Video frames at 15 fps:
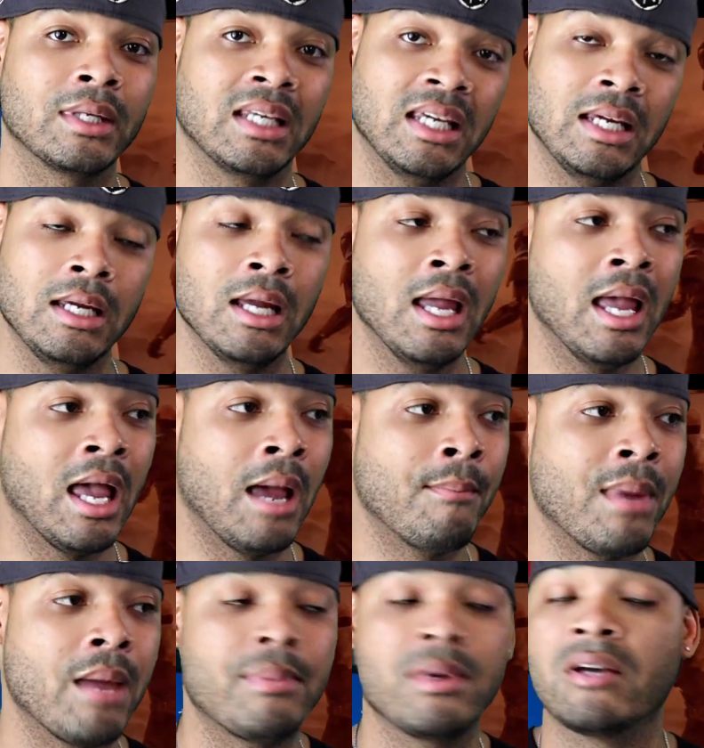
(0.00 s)
He
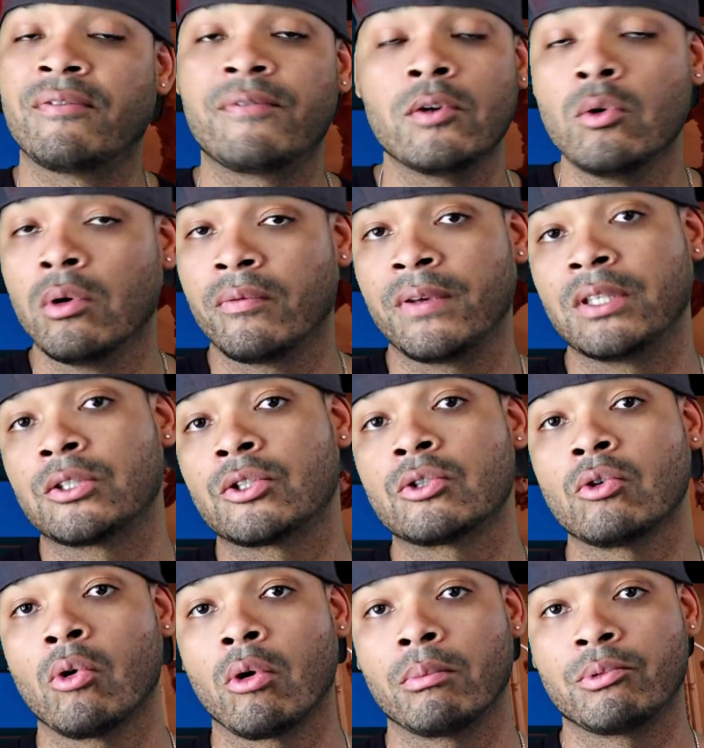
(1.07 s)
and maybe a few of his
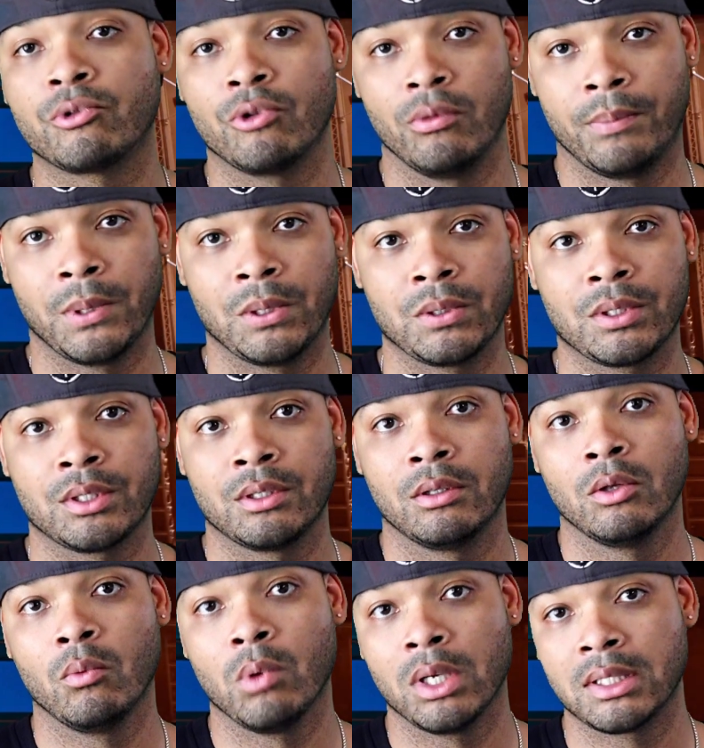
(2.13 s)
stormtroopers,
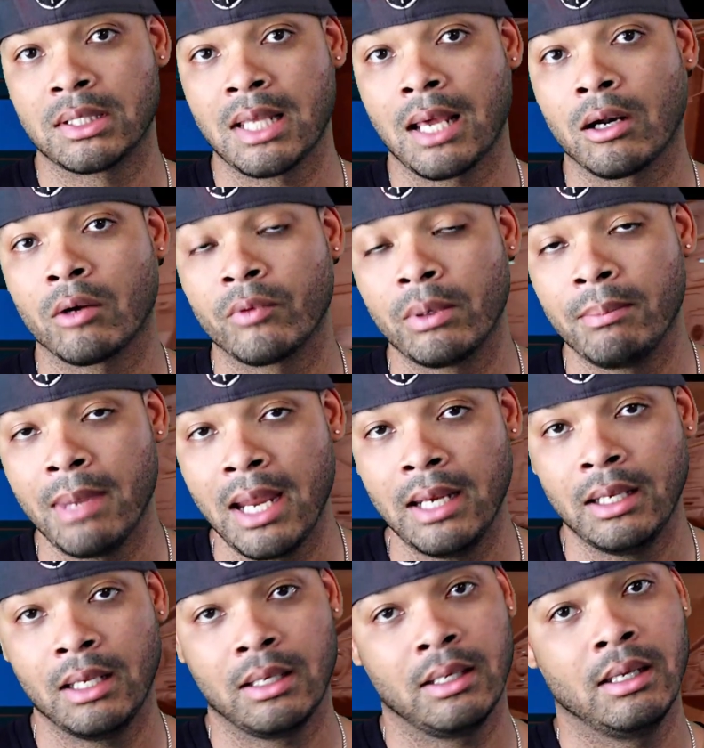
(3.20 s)
the ones that are remaining.